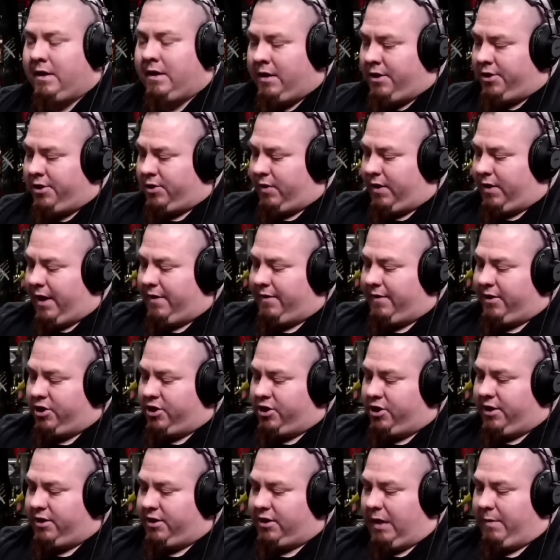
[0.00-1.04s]
so a lot of this
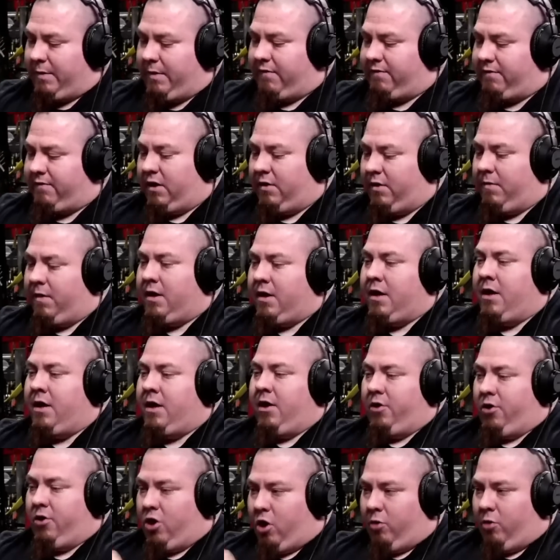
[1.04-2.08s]
shit's coming from
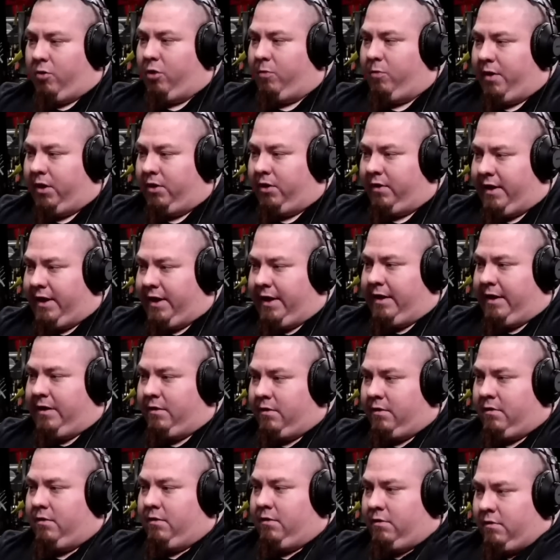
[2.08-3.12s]
no mobility,
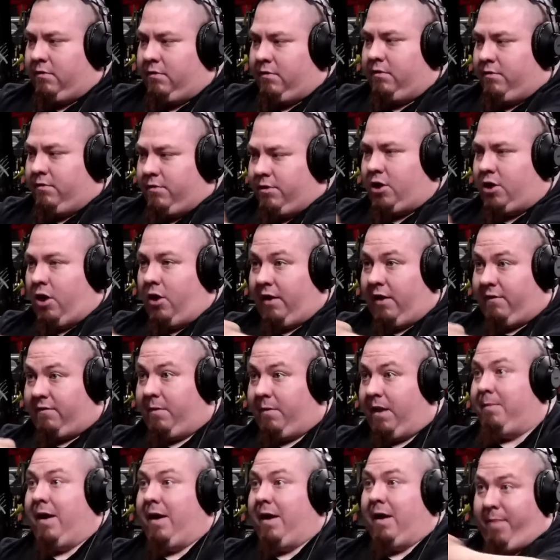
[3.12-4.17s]
starting from
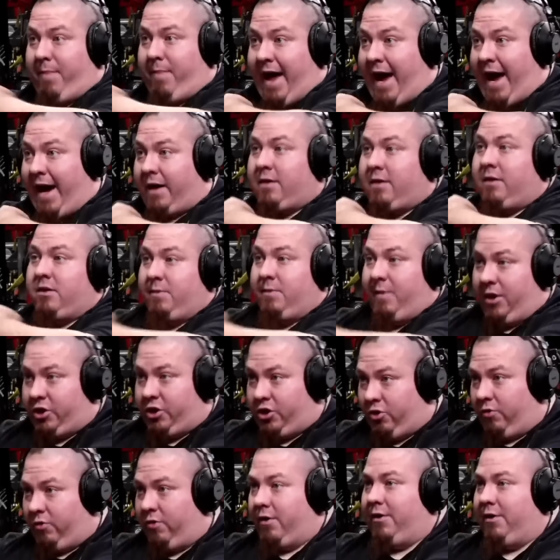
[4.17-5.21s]
like my back to my
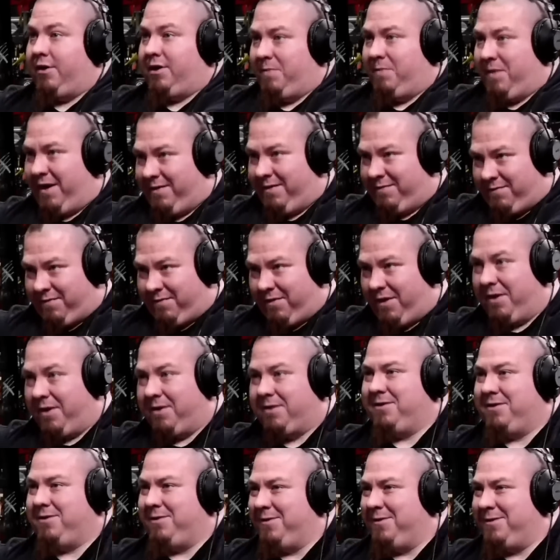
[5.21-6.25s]
shoulder to my front.
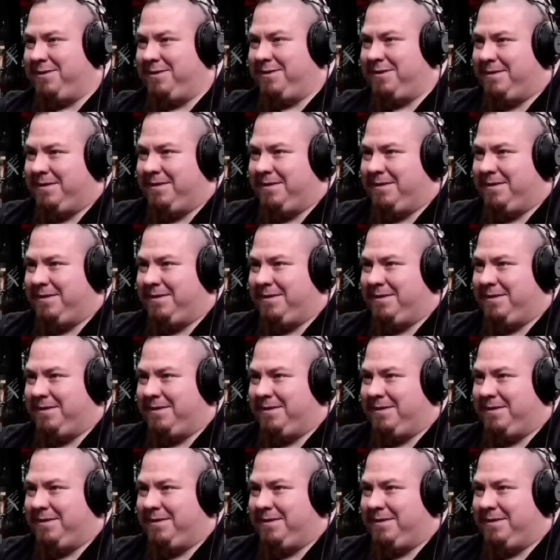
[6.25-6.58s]
So it's,